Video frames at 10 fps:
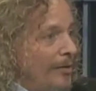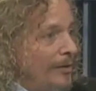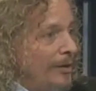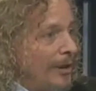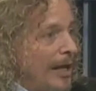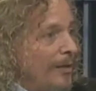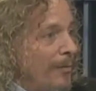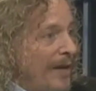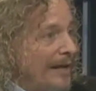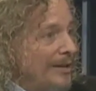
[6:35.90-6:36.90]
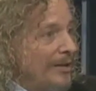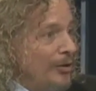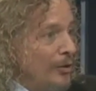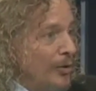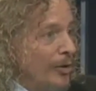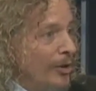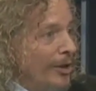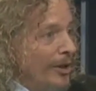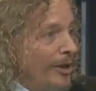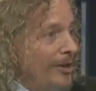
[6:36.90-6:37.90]
like best in your
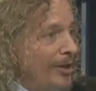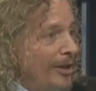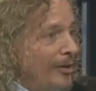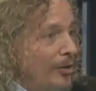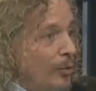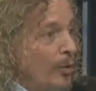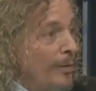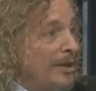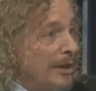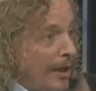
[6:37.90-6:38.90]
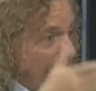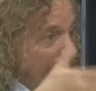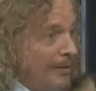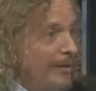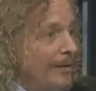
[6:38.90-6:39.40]
women's line?